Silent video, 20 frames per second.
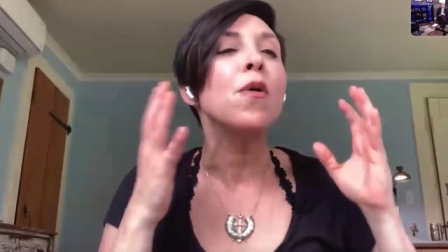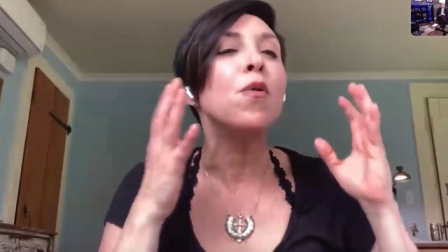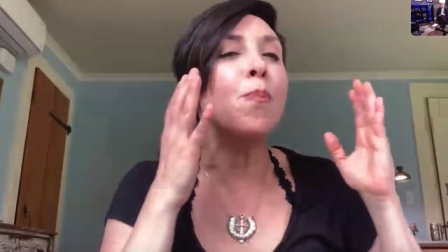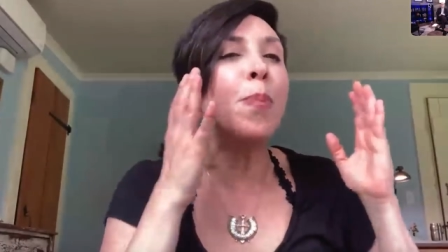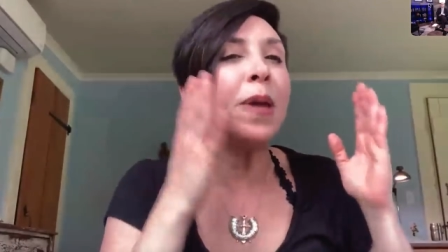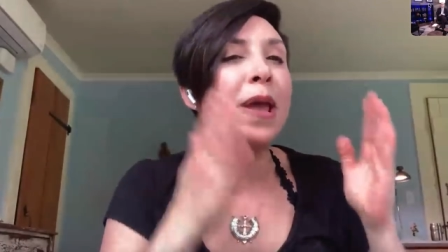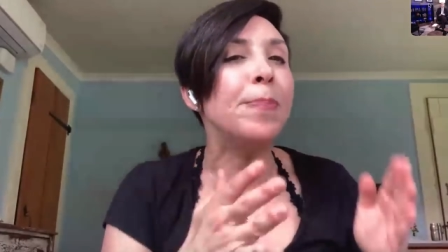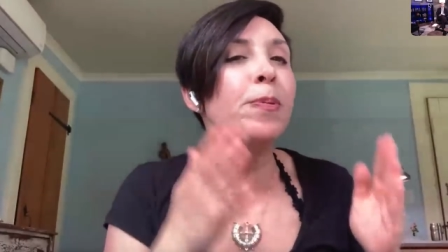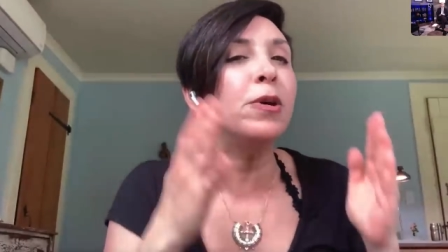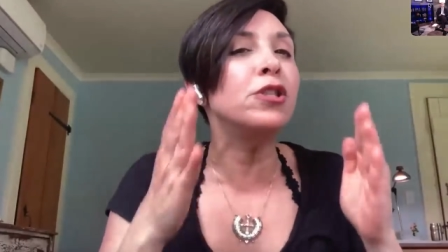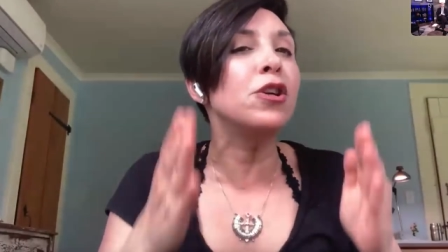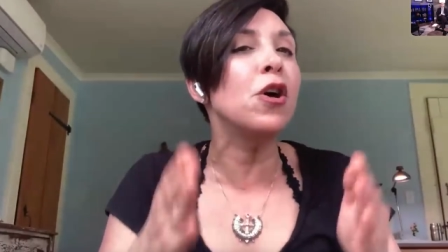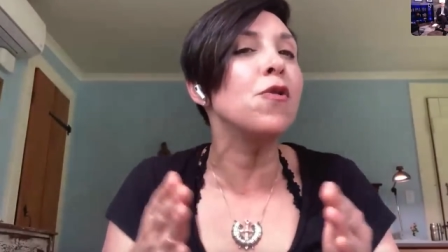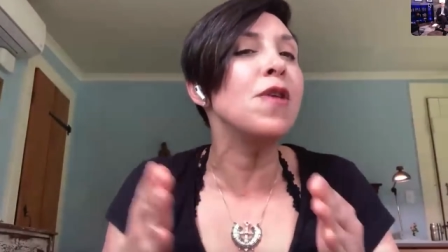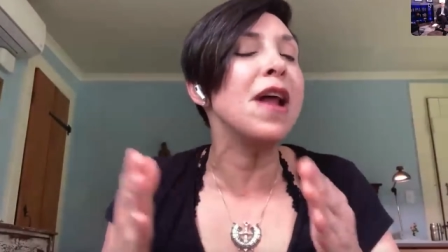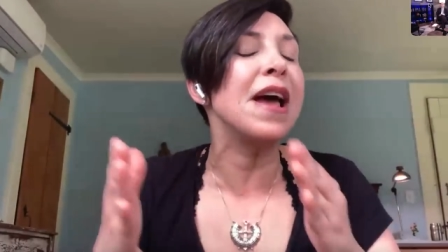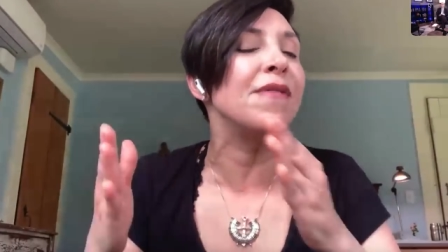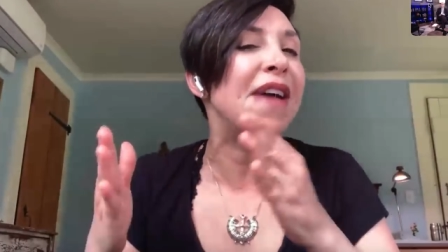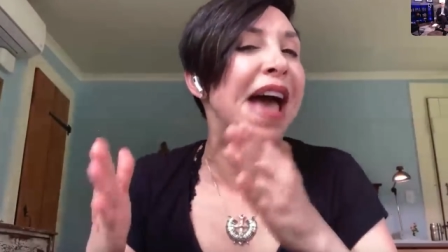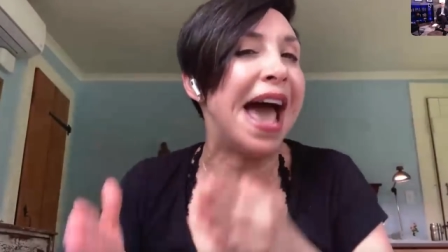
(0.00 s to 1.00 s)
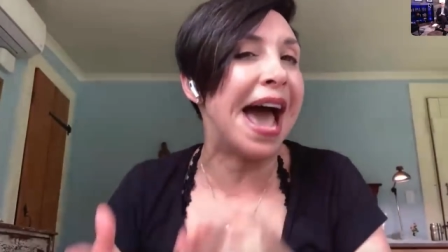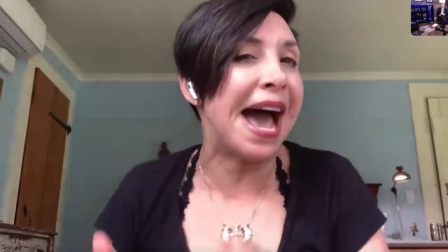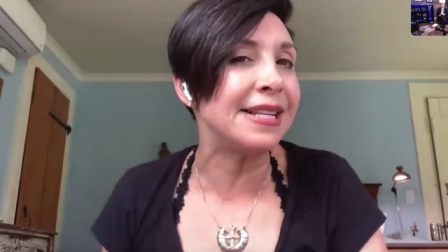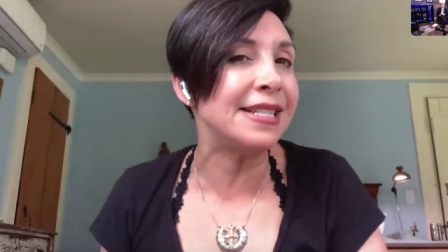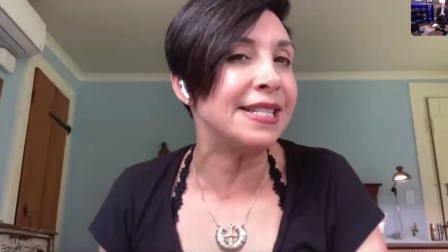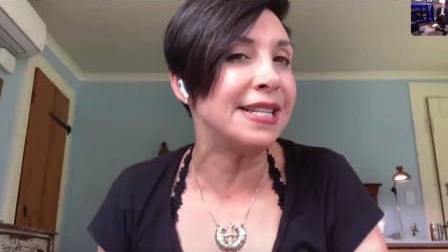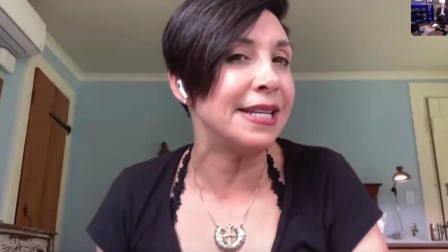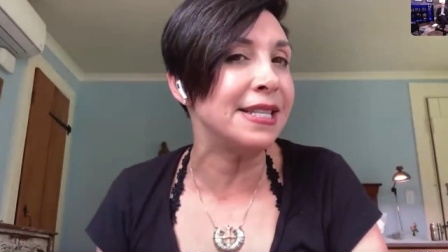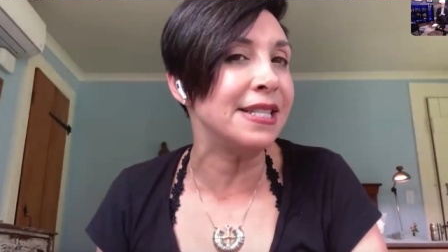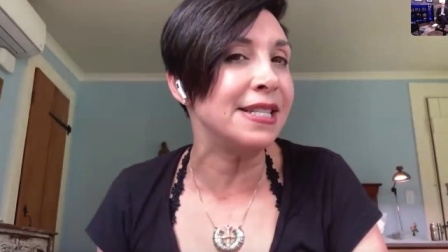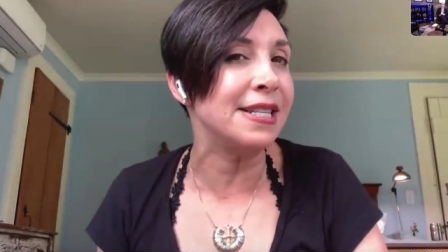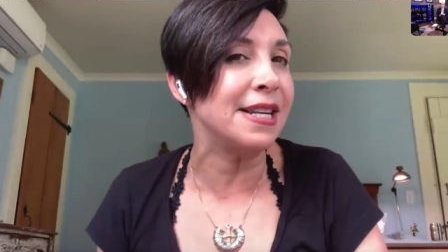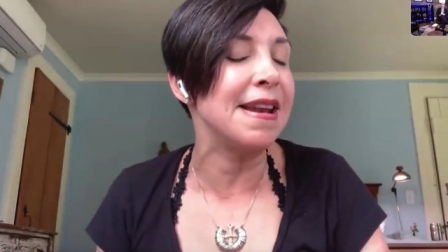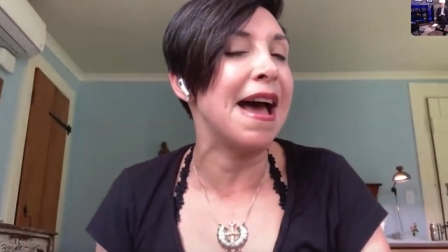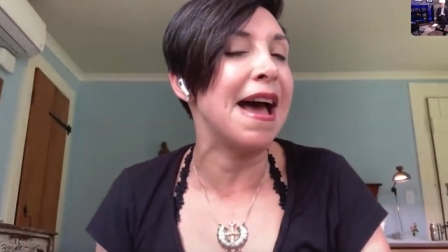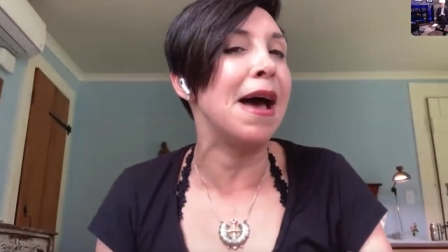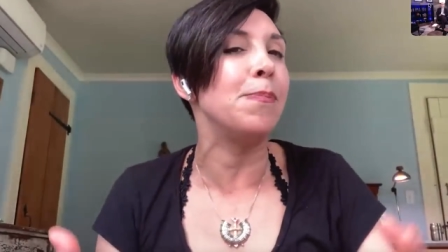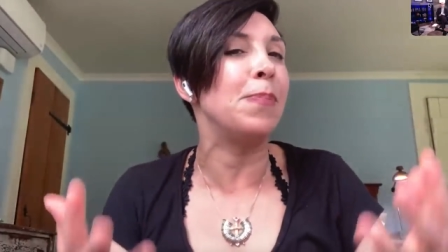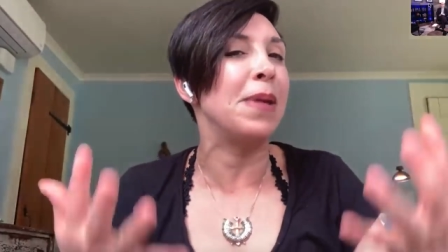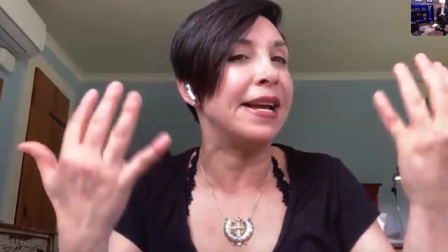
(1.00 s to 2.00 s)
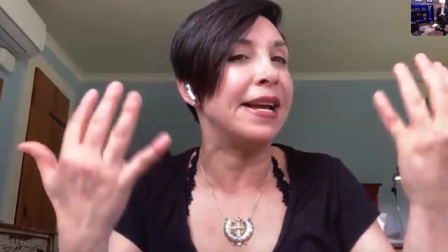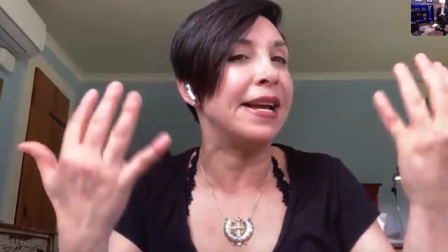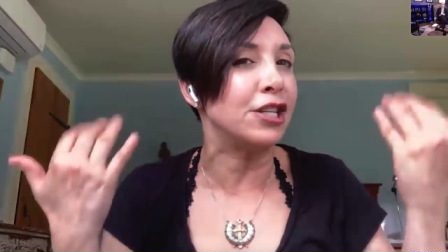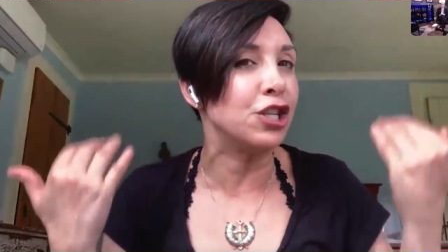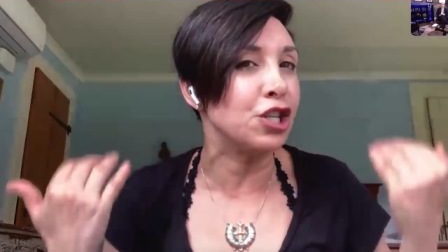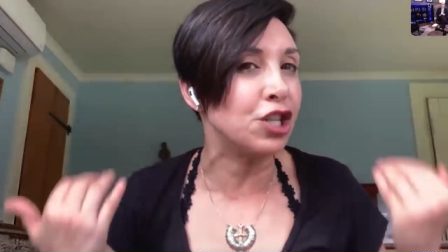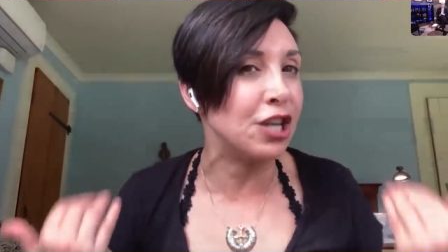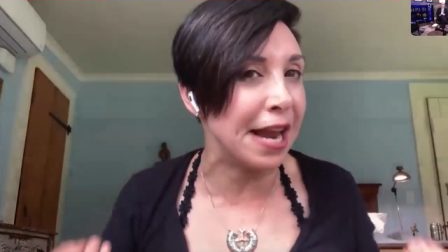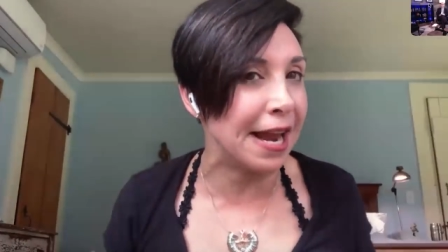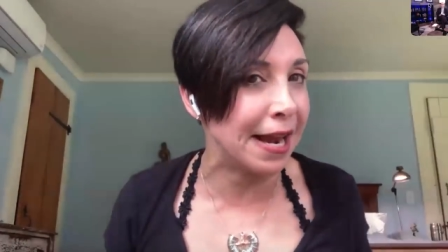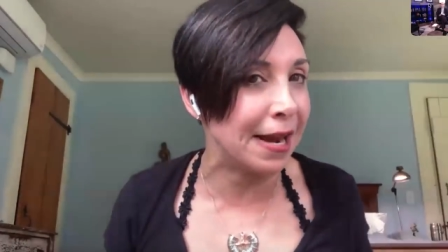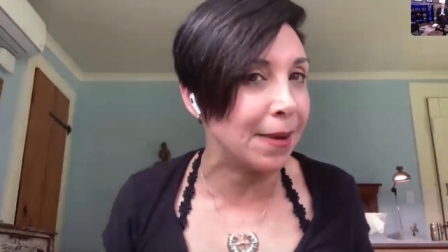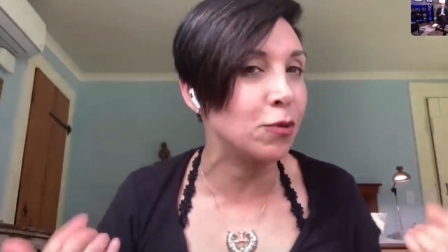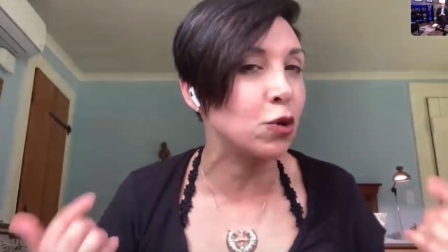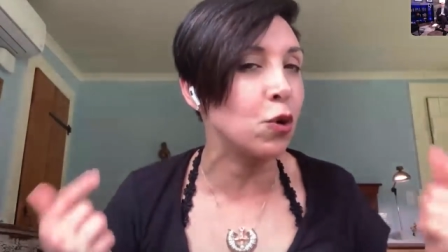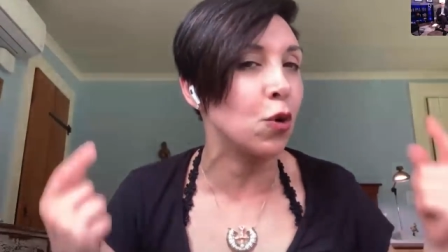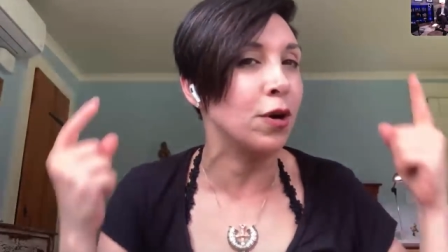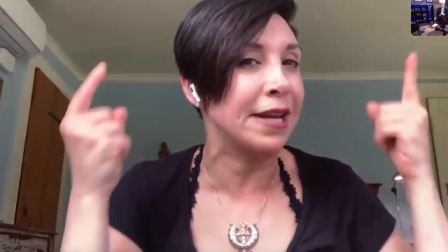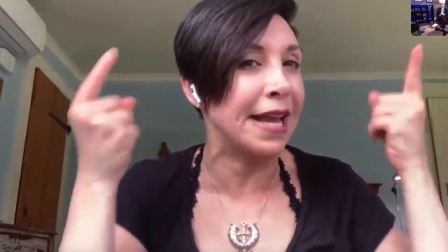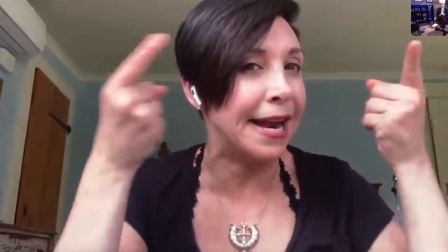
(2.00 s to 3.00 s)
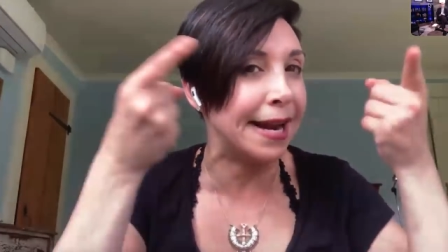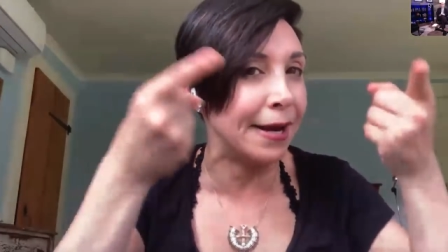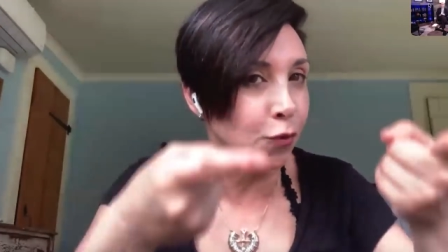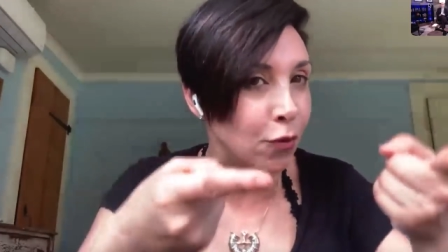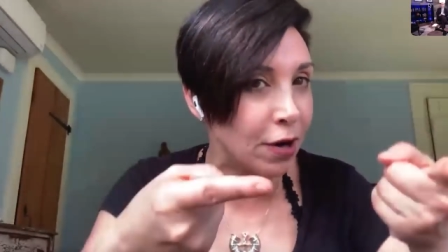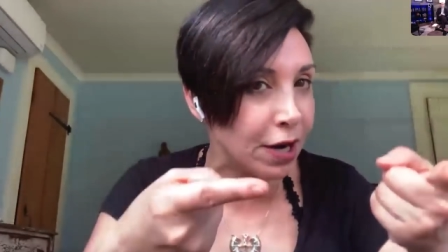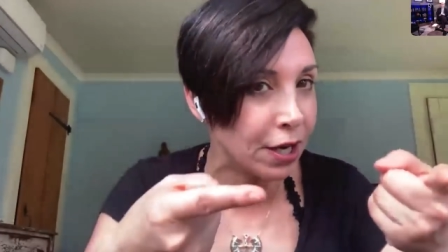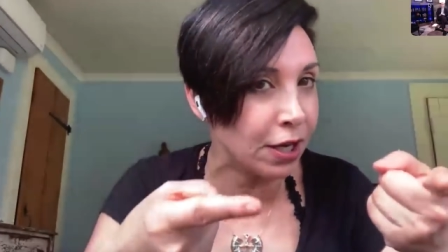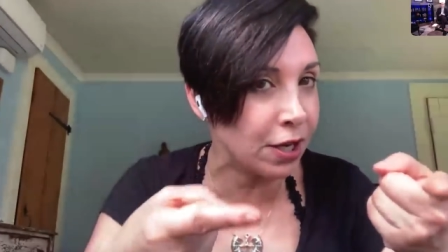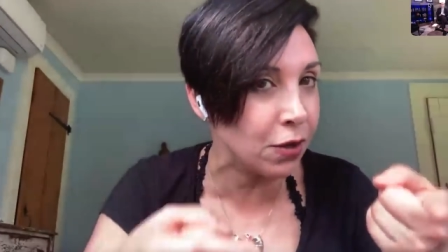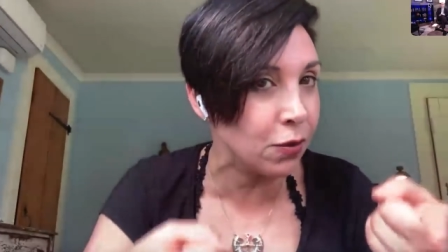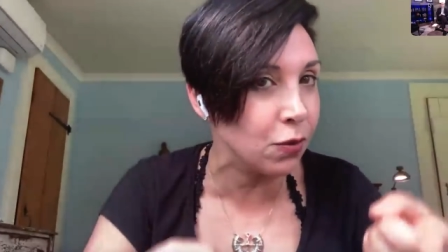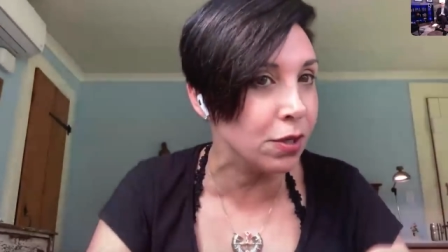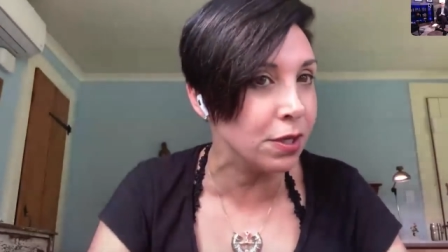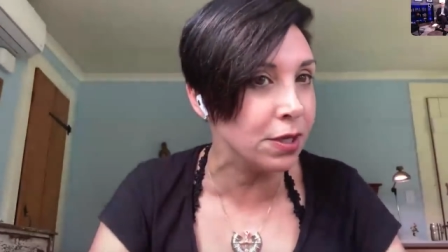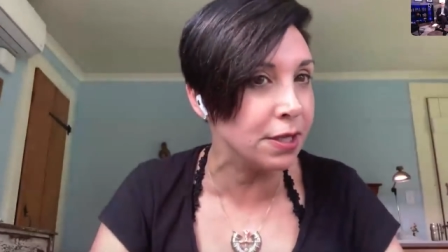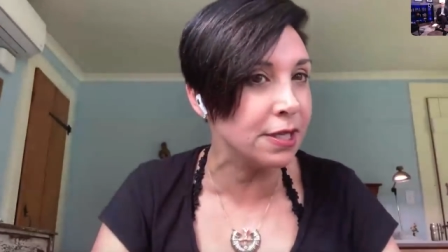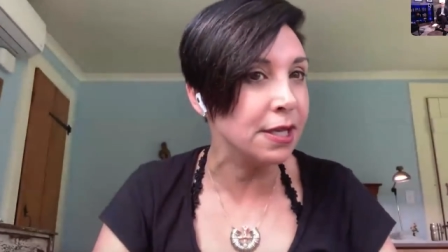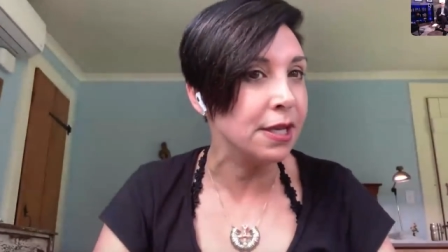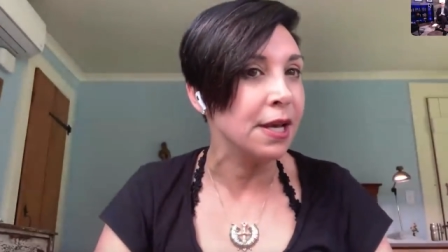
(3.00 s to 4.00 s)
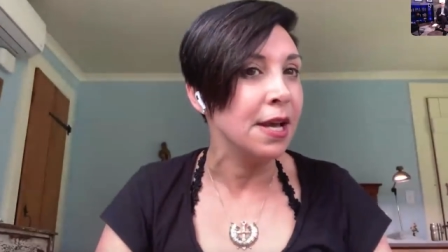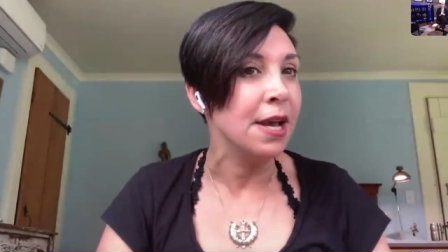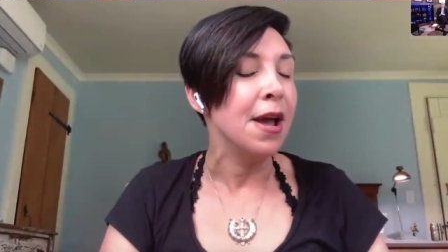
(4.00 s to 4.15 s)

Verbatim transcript: people don't have access to not being ashamed or getting ridiculed,